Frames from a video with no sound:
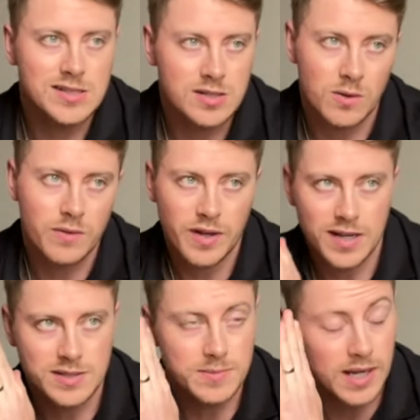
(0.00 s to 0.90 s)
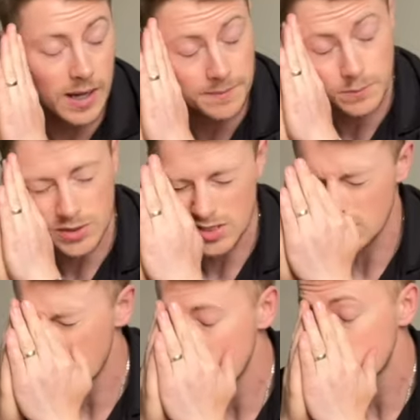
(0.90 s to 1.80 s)
So we've got some time, which is
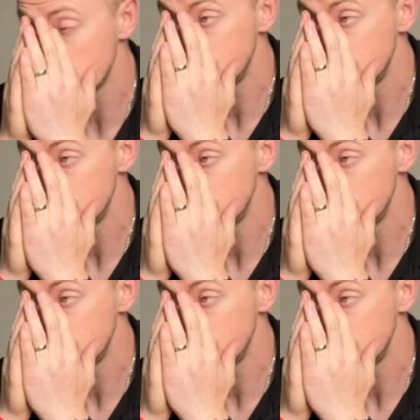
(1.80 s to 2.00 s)
nice.